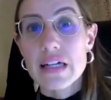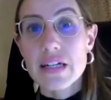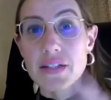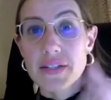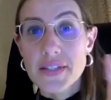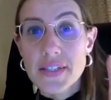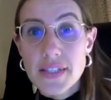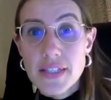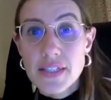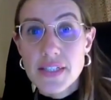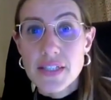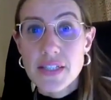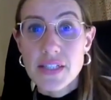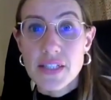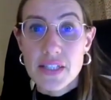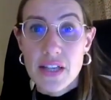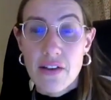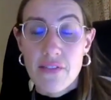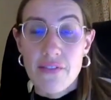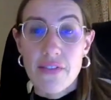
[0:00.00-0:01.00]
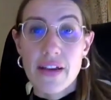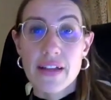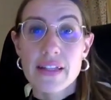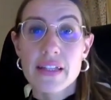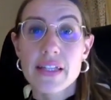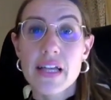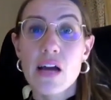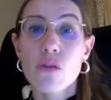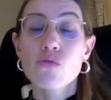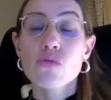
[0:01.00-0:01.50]
This is something
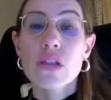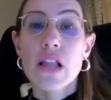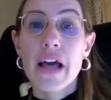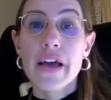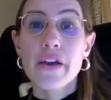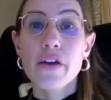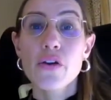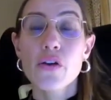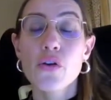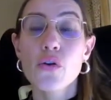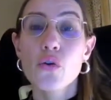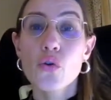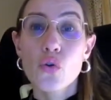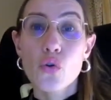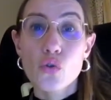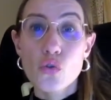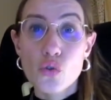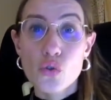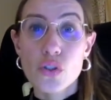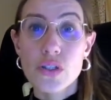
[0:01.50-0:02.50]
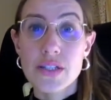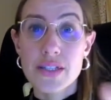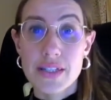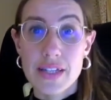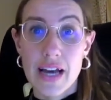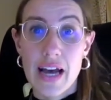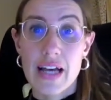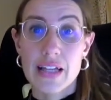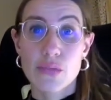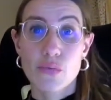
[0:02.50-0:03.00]
that I would like you to
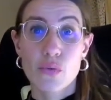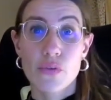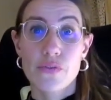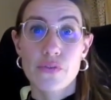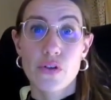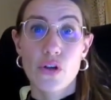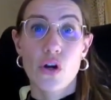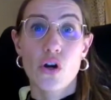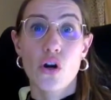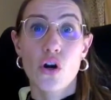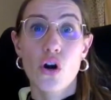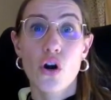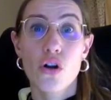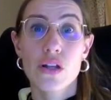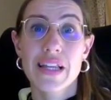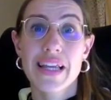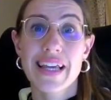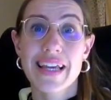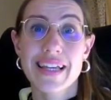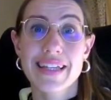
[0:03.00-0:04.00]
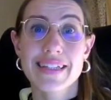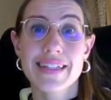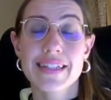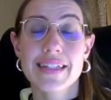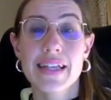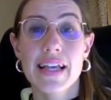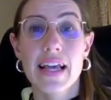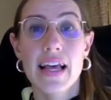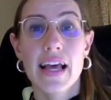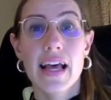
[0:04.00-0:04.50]
discuss with your colleagues,
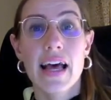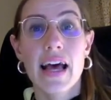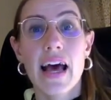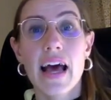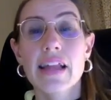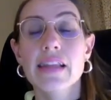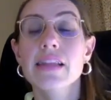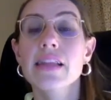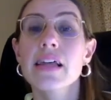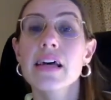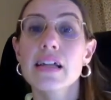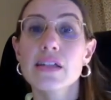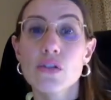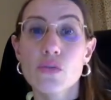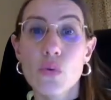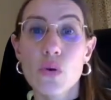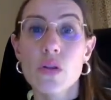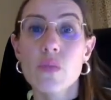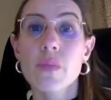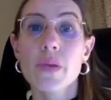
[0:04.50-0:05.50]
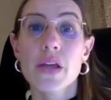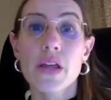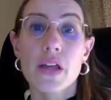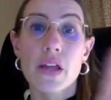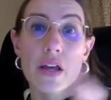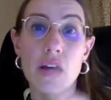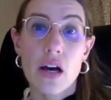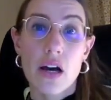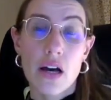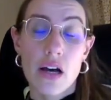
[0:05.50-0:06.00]
and that will
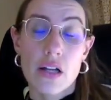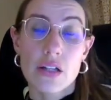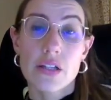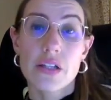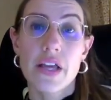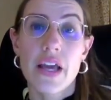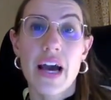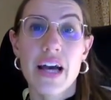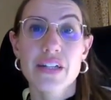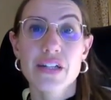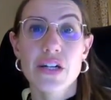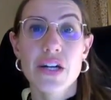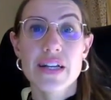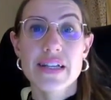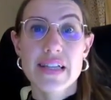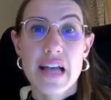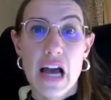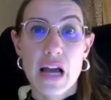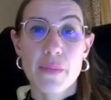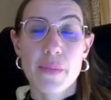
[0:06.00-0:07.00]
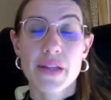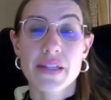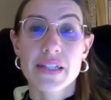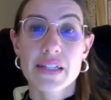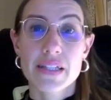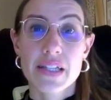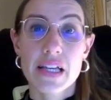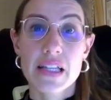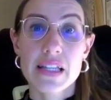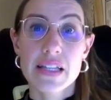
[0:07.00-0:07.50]
be the other assignment
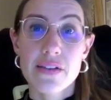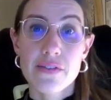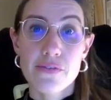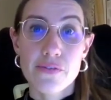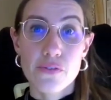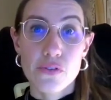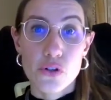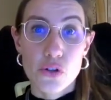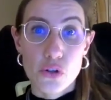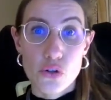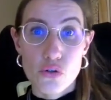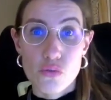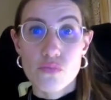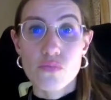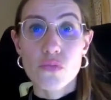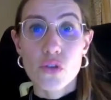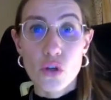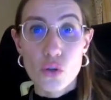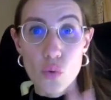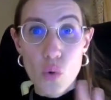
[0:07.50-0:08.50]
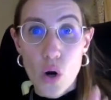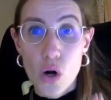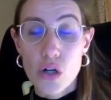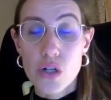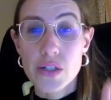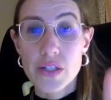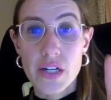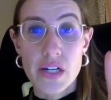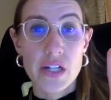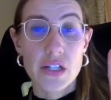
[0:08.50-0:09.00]
that I leave for you. Don't
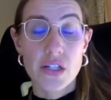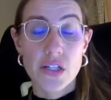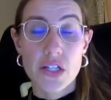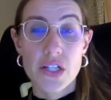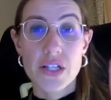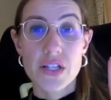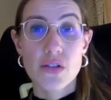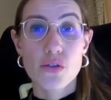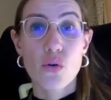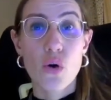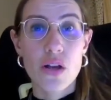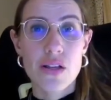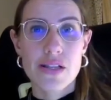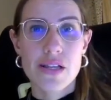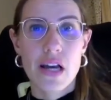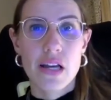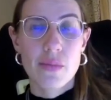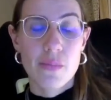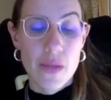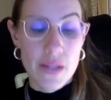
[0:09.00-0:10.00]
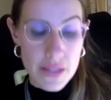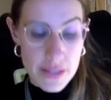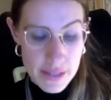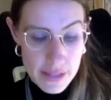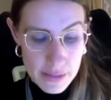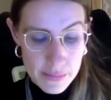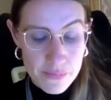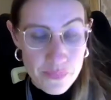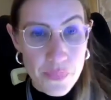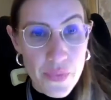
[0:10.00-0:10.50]
worry, there are just 2
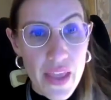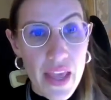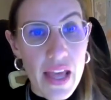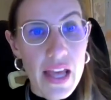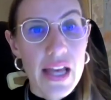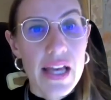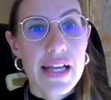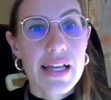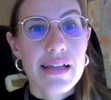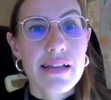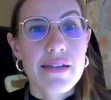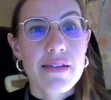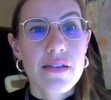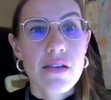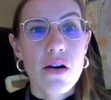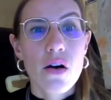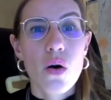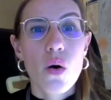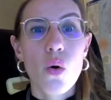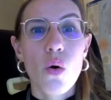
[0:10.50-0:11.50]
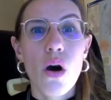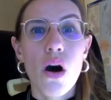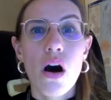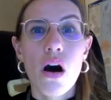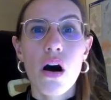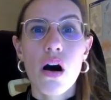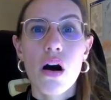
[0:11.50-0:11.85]
assignments. So